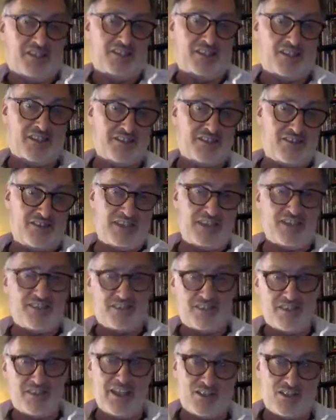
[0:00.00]
and um, in
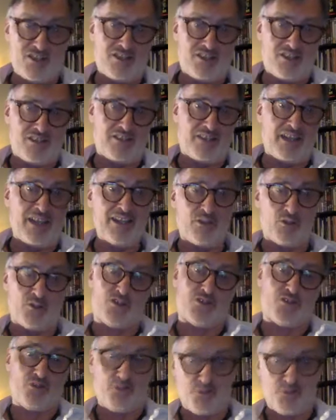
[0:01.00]
the next day or
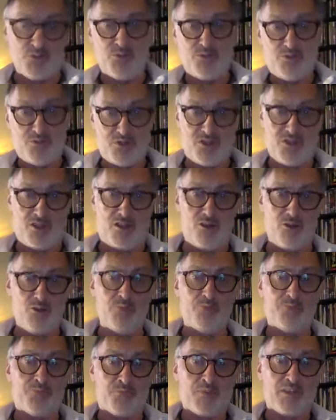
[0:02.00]
two,
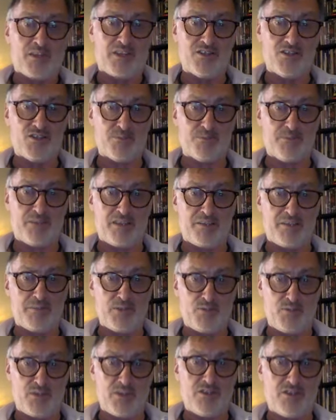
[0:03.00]
so it's going to be
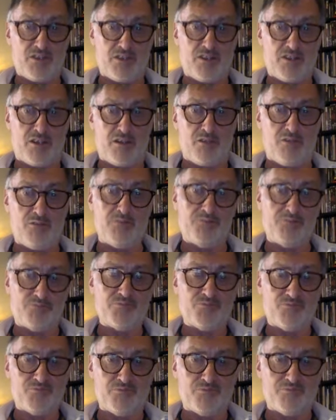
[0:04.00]
ready to go
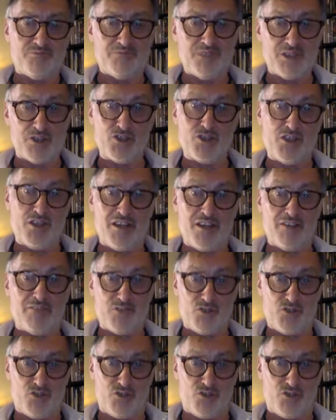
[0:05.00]
this Ooh. year.